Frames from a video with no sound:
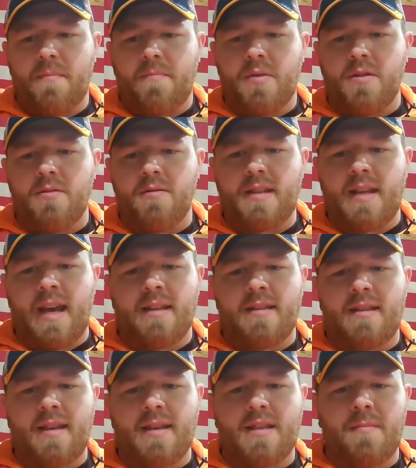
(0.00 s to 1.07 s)
produced
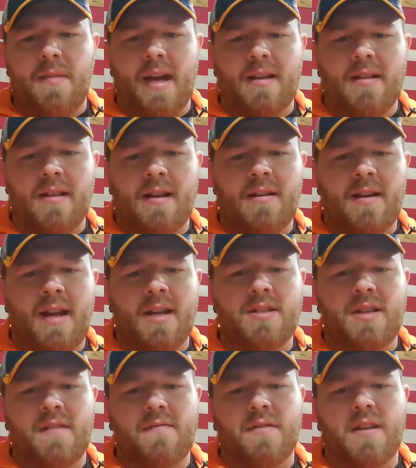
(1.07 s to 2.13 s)
at the Tabacalera
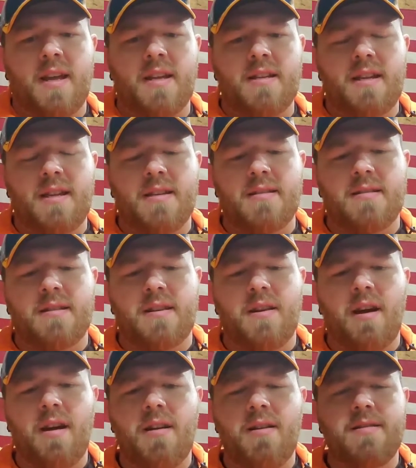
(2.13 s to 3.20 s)
AJ Fernandez
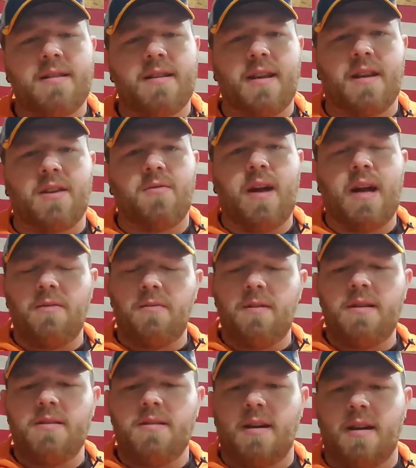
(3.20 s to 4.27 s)
Cigars in Nicaragua.